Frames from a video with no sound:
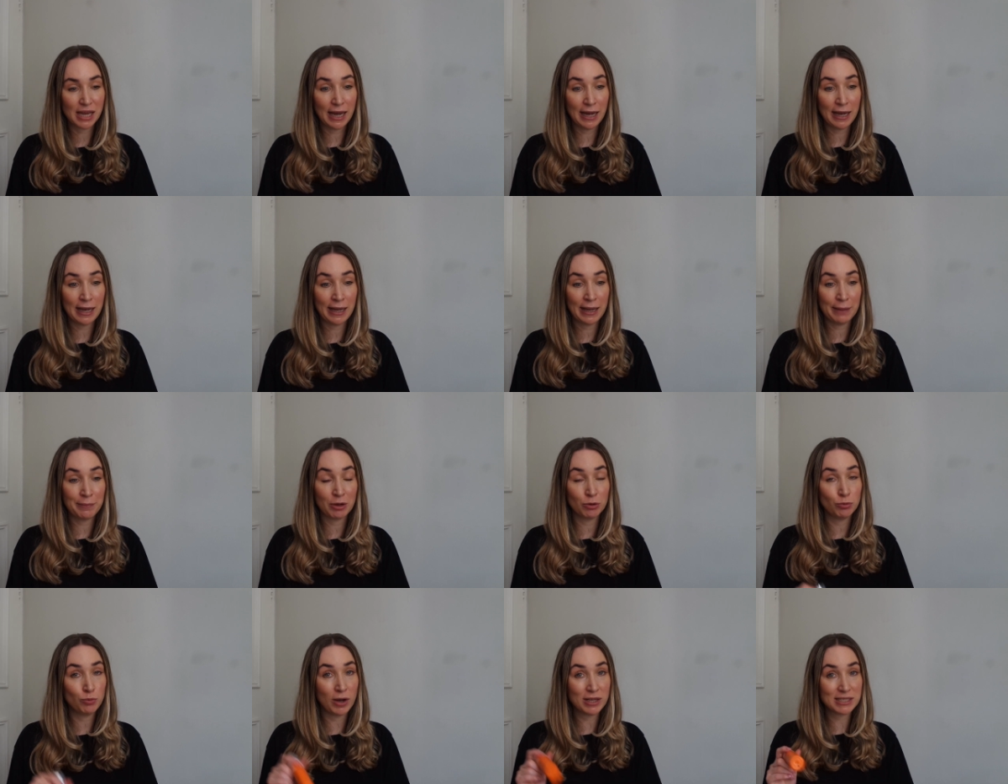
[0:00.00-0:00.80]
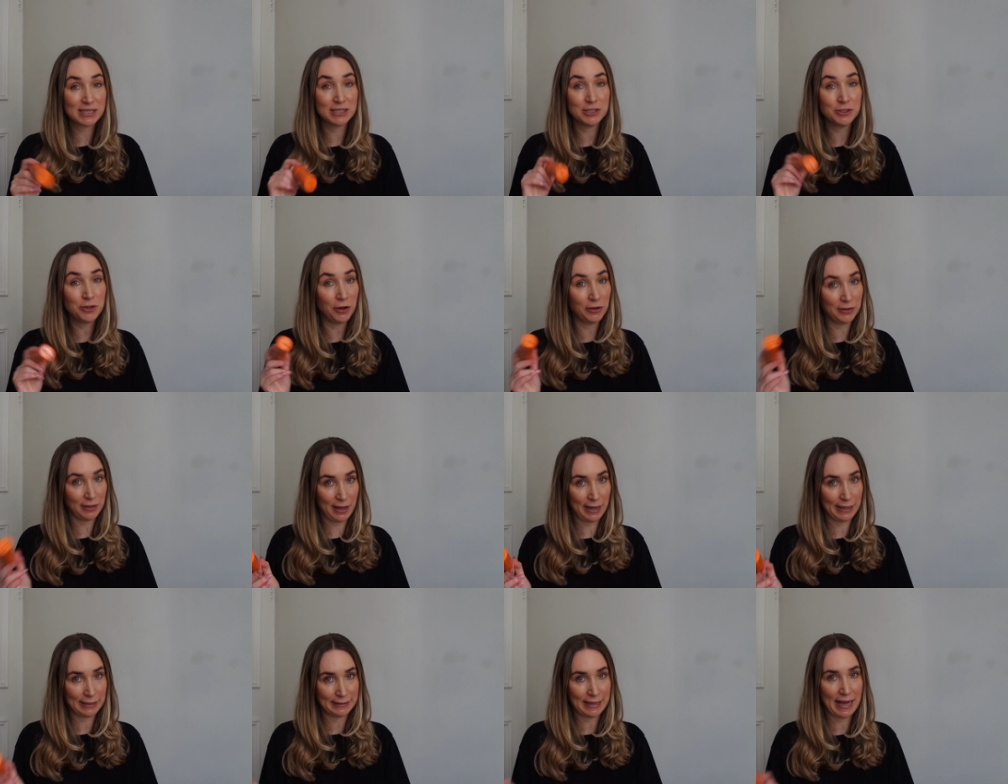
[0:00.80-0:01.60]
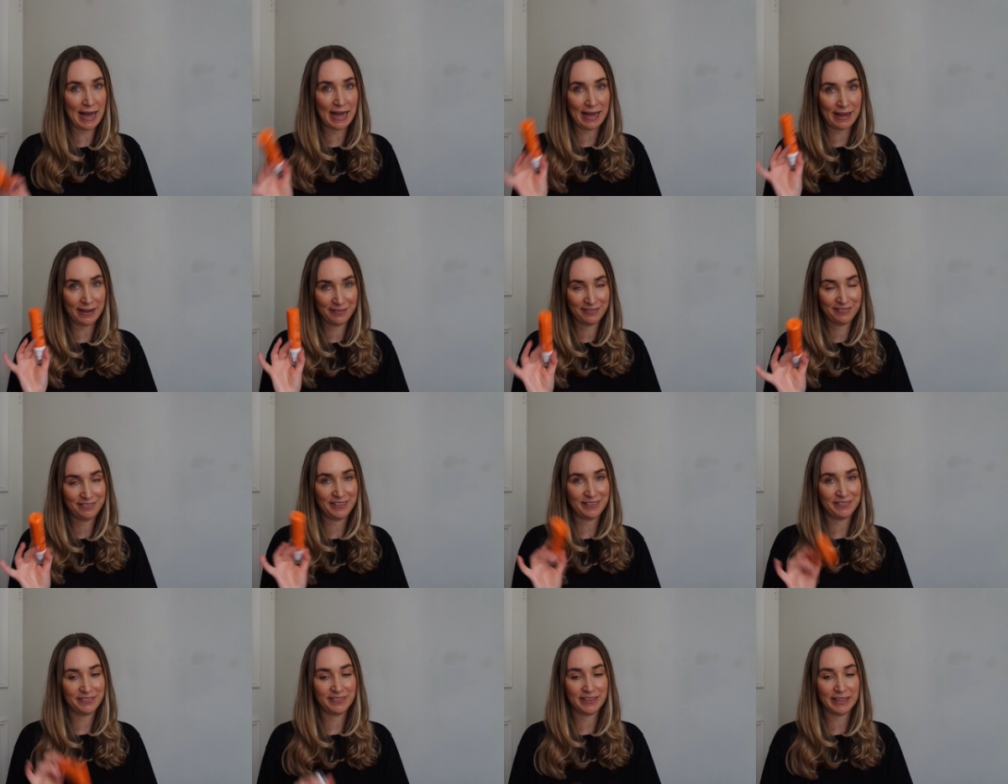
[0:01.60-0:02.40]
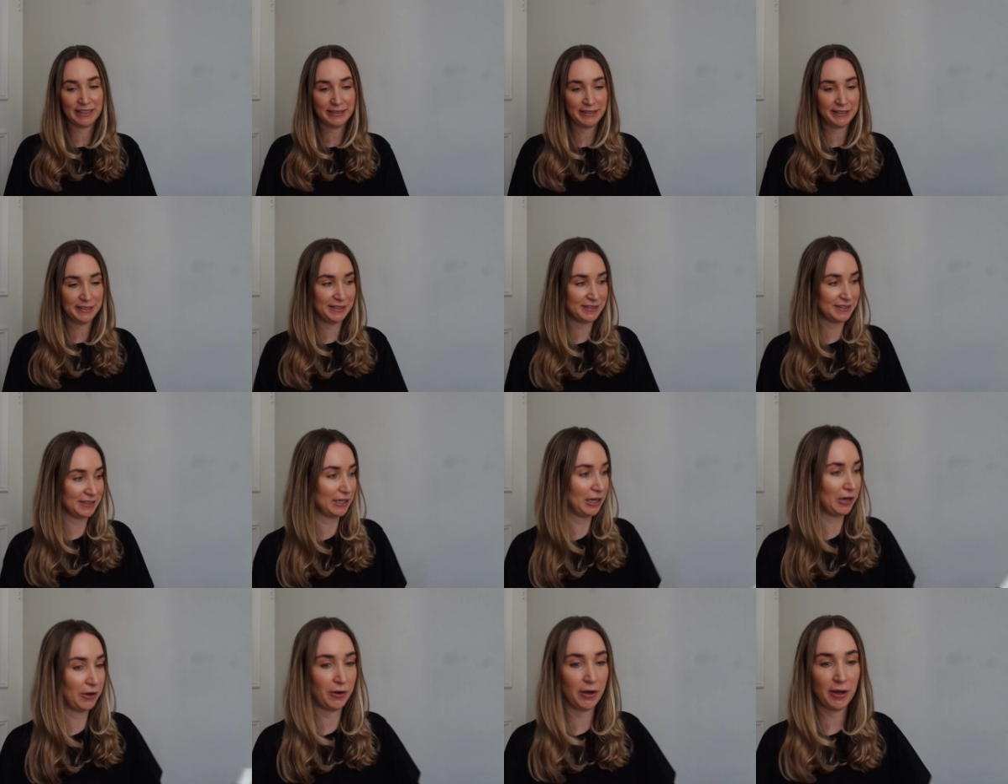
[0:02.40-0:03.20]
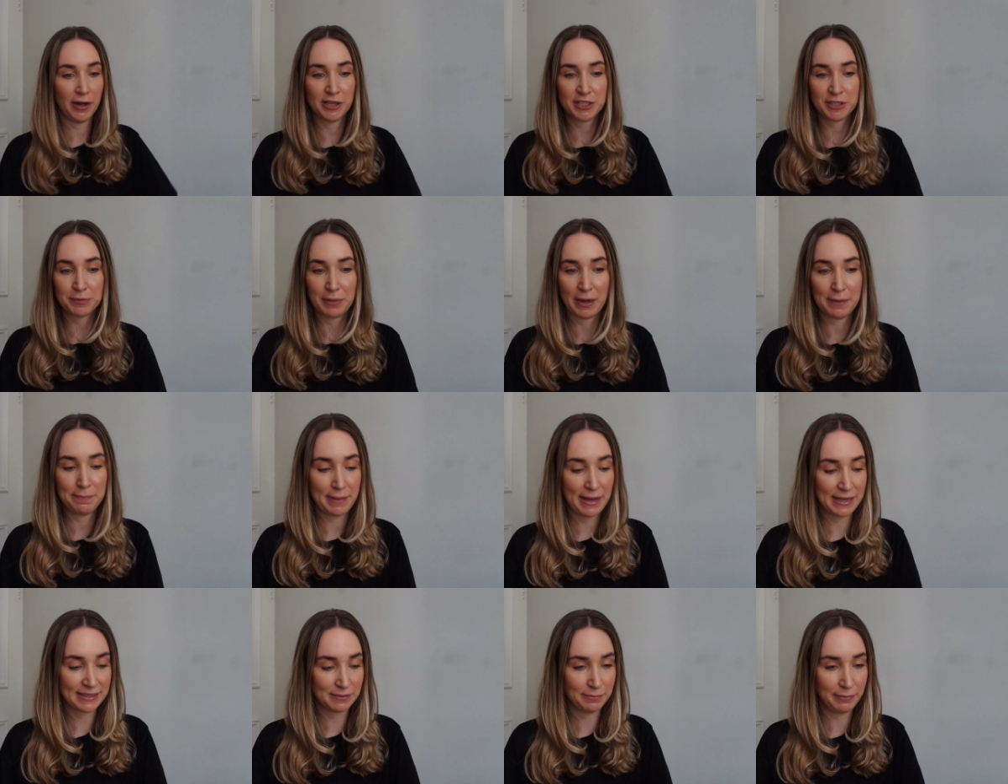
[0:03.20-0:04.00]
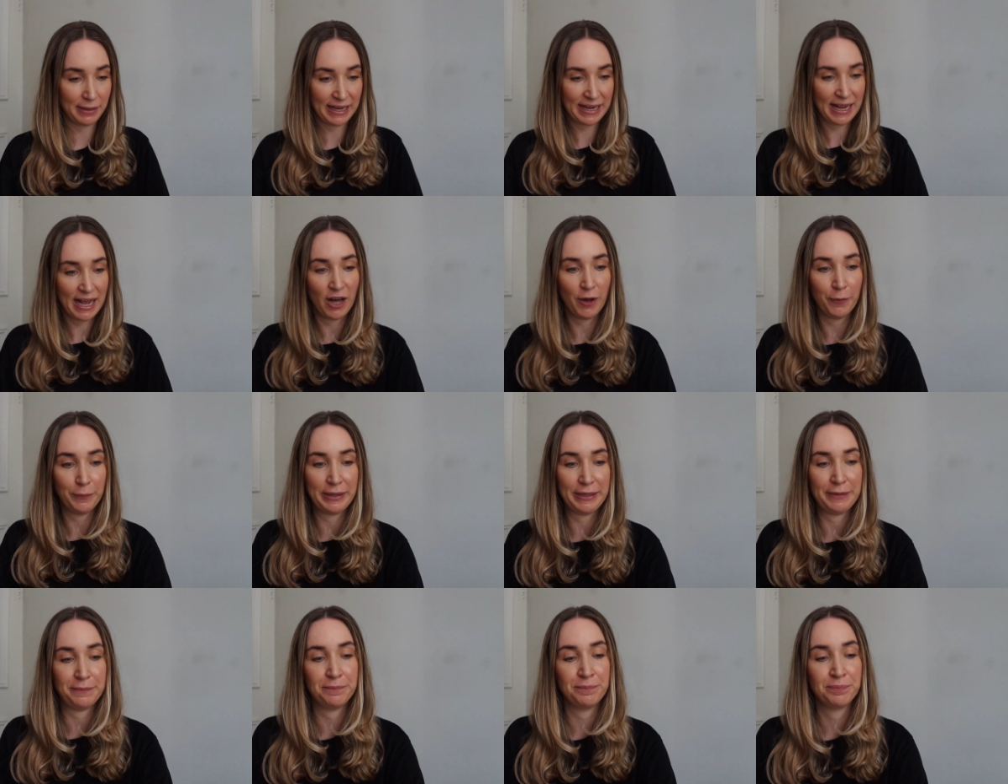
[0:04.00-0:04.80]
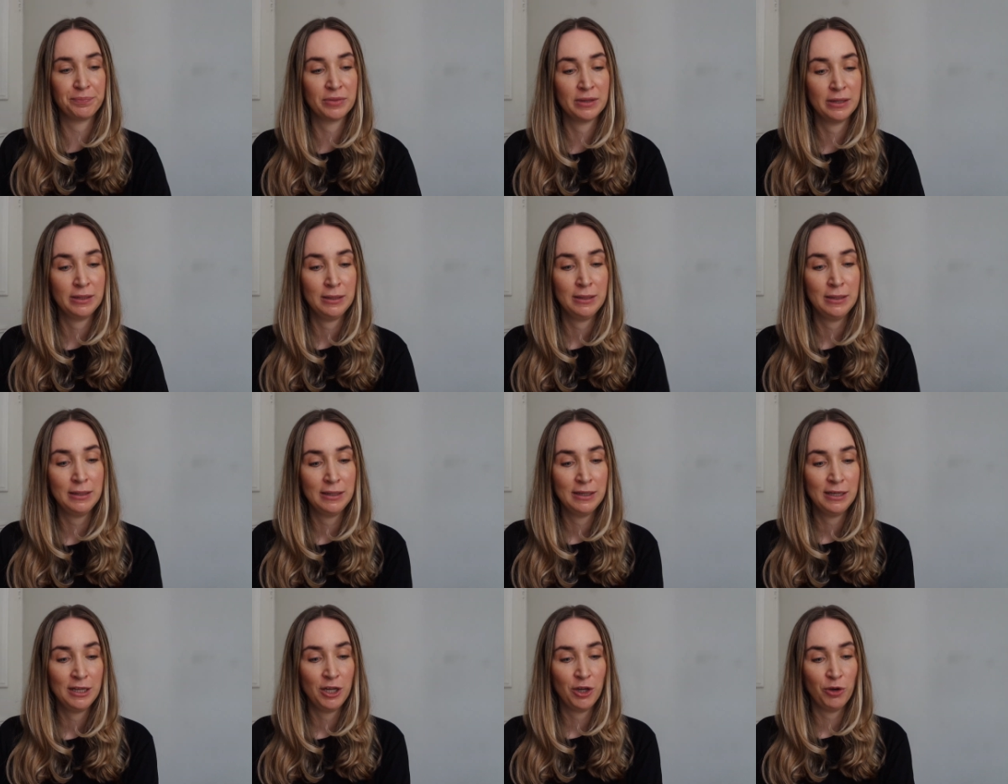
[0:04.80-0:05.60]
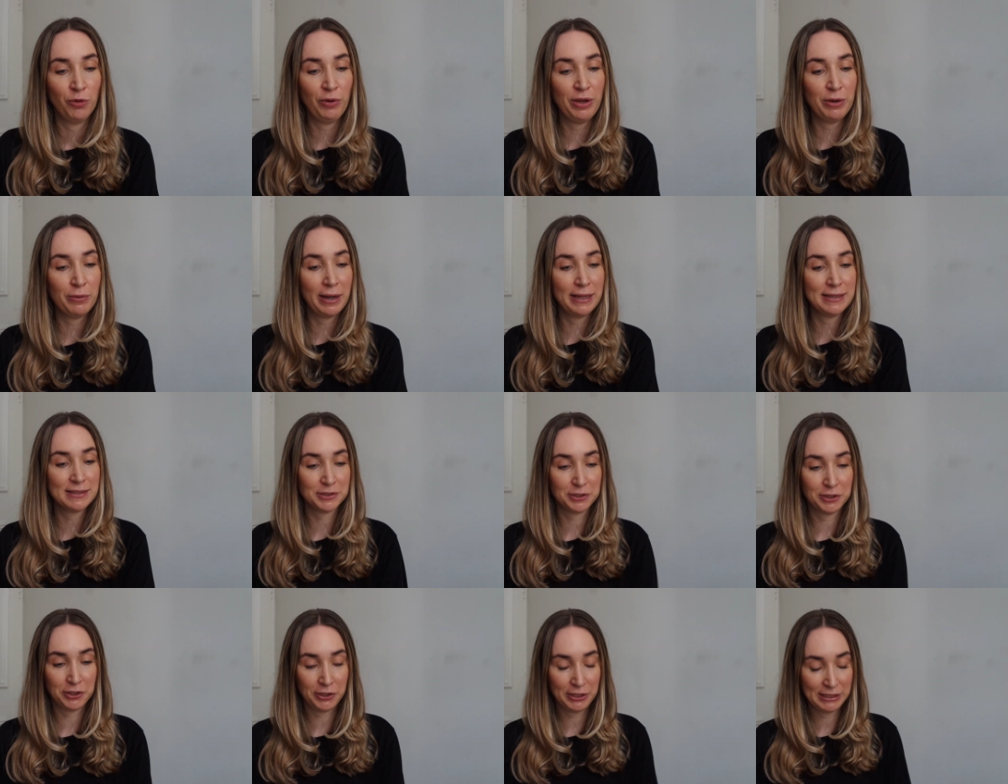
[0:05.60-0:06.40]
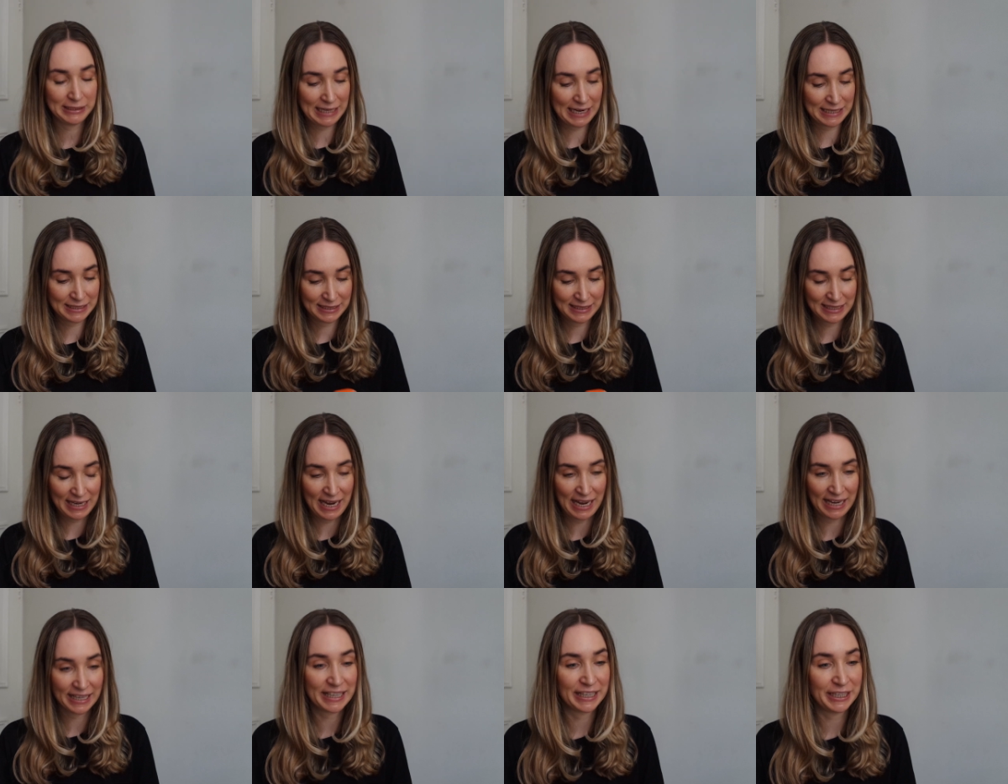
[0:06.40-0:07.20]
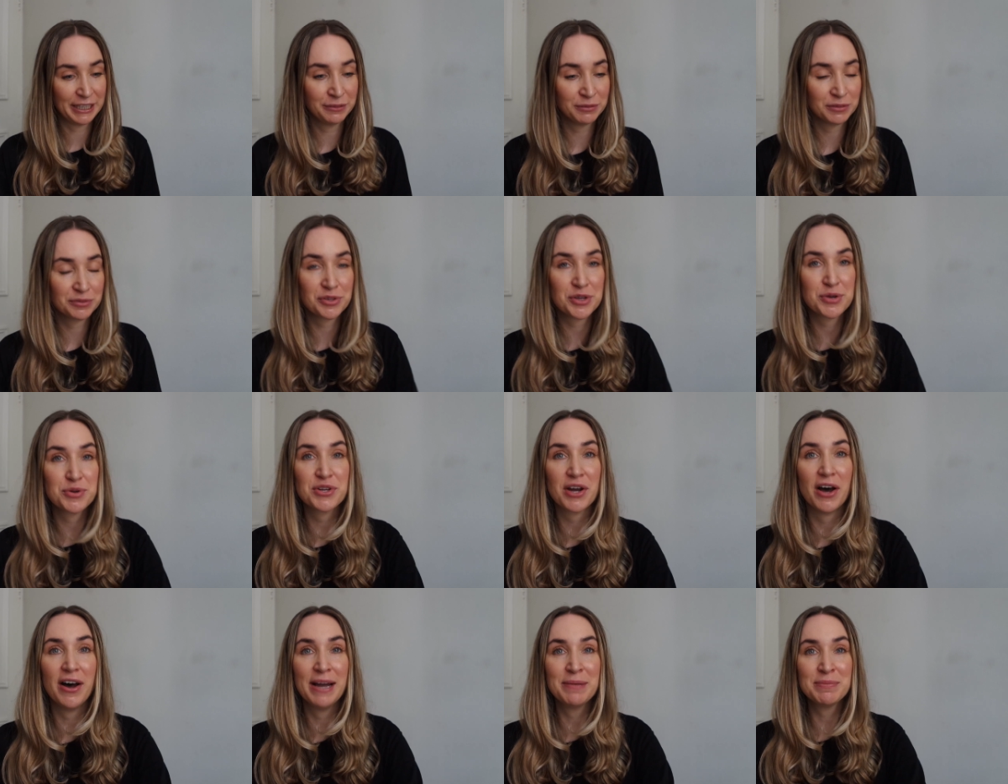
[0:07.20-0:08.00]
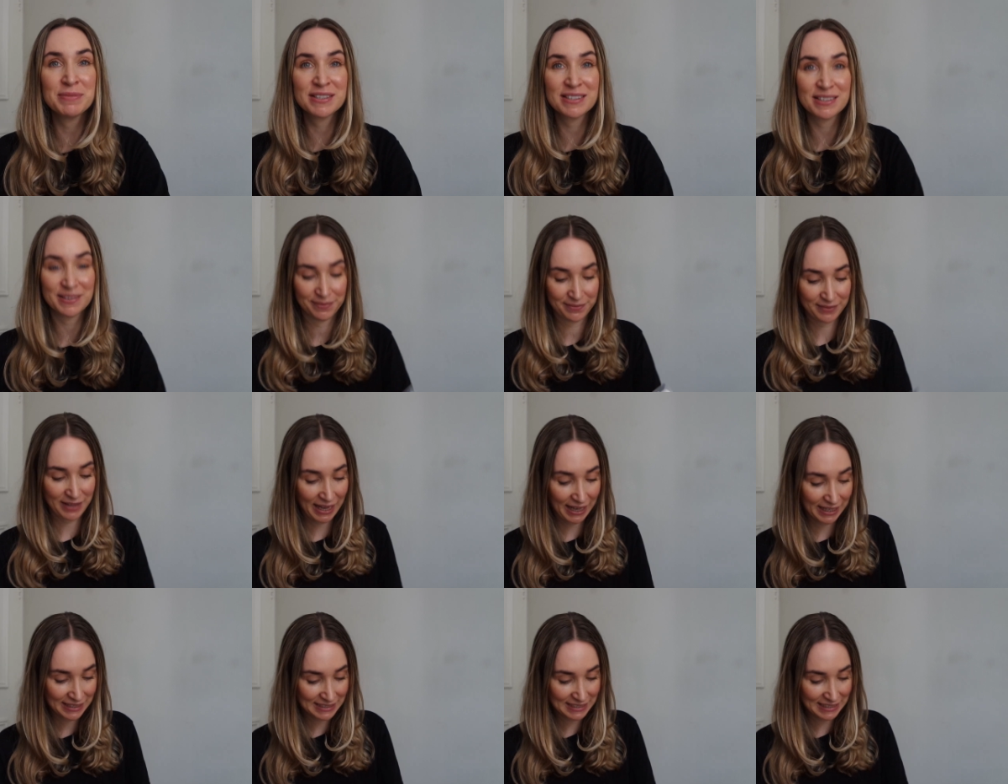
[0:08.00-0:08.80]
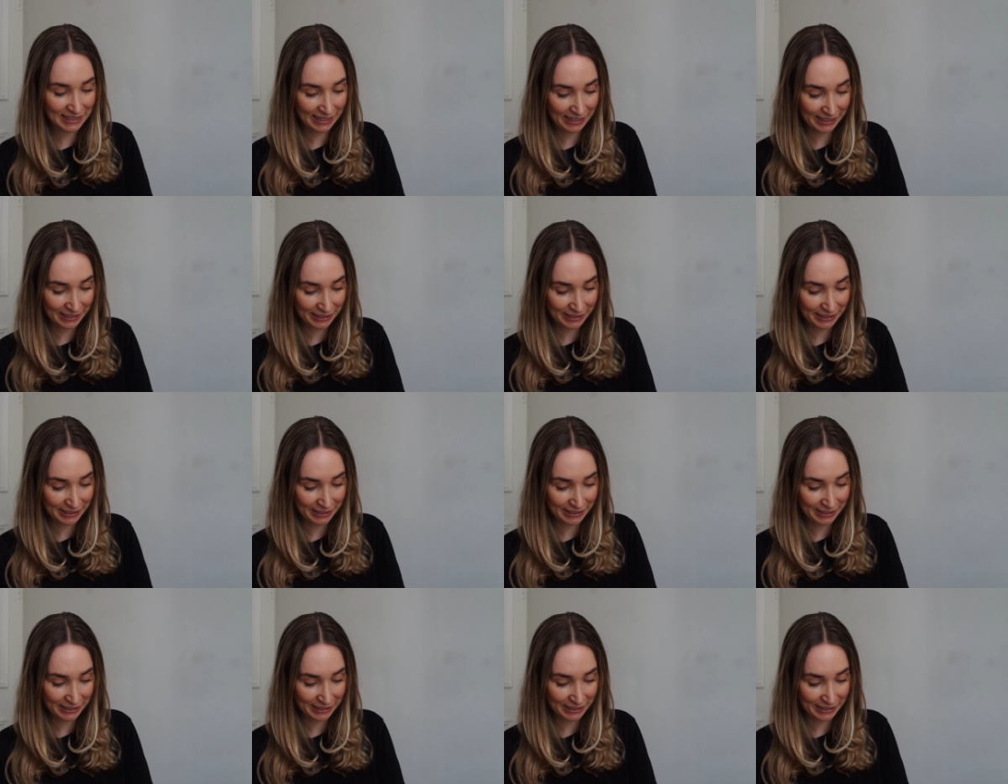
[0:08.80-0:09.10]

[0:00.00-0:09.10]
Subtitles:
It was not like that 15 years ago. Ask my best mate Elmi. We went on a holiday to Turkey a few times and